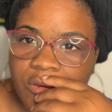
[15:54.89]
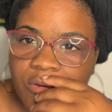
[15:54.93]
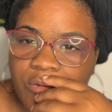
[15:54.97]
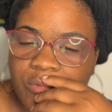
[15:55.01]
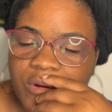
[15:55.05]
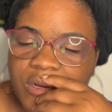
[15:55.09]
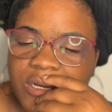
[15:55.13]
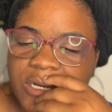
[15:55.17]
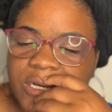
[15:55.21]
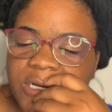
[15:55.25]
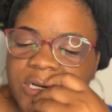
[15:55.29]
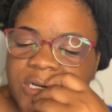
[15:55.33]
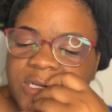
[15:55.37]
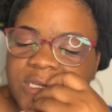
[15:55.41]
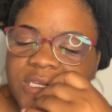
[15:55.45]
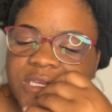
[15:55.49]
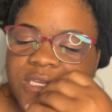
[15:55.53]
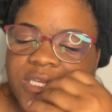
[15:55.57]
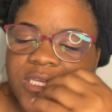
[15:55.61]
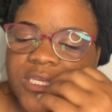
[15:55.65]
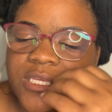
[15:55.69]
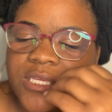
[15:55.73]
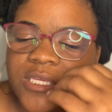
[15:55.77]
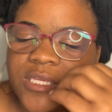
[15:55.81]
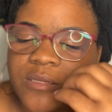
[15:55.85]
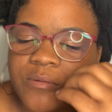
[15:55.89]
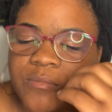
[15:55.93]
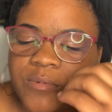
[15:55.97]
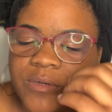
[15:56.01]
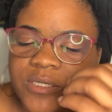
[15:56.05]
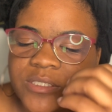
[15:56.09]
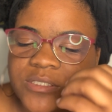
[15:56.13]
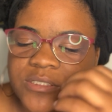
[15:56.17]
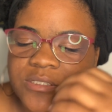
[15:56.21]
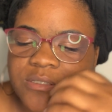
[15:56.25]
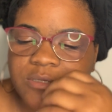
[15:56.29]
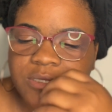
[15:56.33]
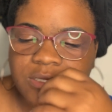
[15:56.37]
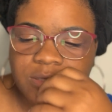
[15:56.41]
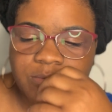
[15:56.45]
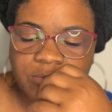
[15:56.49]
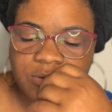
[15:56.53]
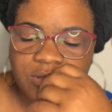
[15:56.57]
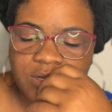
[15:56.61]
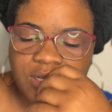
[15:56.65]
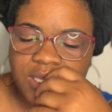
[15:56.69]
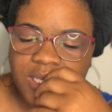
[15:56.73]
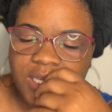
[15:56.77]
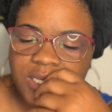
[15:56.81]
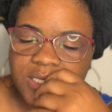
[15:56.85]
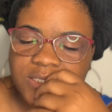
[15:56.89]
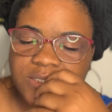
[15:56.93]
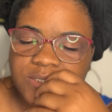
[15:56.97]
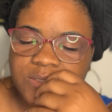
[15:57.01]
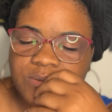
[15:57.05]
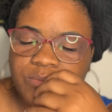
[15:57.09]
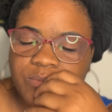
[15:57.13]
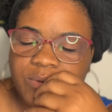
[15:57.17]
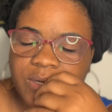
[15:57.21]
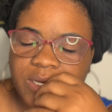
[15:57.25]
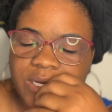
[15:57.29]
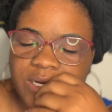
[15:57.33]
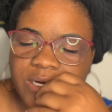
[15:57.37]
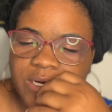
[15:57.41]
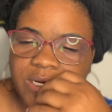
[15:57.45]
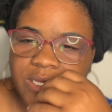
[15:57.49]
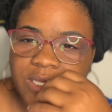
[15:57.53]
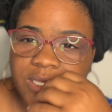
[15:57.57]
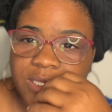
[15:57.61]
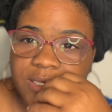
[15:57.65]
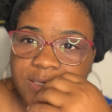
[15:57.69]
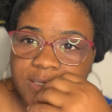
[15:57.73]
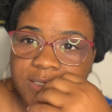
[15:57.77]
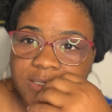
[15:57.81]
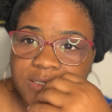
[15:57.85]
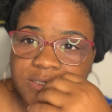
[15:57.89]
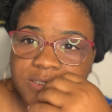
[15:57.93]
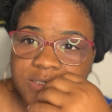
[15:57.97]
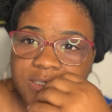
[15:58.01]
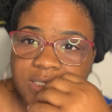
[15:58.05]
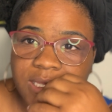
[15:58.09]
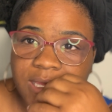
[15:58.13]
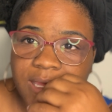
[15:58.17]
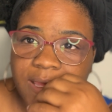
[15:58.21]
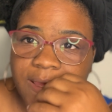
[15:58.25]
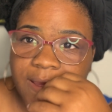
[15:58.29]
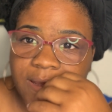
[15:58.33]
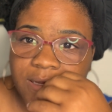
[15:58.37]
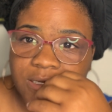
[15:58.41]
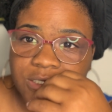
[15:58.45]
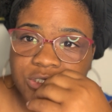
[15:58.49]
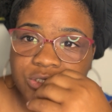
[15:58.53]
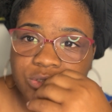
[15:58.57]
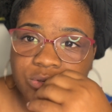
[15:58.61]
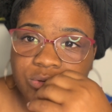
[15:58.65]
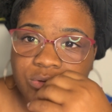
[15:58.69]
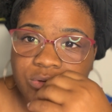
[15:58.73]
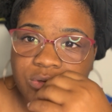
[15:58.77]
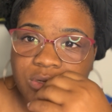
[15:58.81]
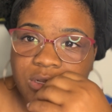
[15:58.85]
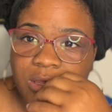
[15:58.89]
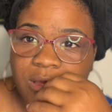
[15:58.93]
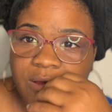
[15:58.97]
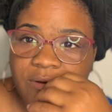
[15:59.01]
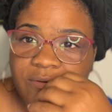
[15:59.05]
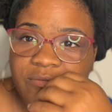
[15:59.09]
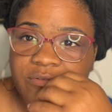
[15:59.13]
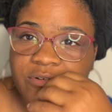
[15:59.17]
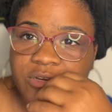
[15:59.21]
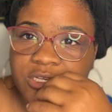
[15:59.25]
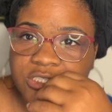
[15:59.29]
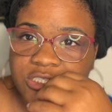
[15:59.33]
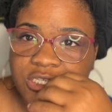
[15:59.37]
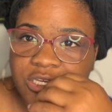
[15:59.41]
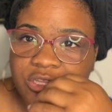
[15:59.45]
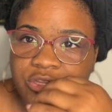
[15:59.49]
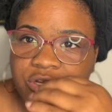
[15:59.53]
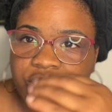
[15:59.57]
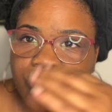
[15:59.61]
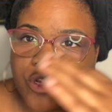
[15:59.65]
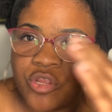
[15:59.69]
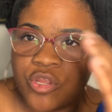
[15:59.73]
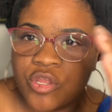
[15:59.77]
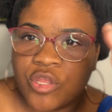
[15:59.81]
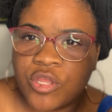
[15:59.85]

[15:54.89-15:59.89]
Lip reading: Where is the communication? Where is the actual love for each other?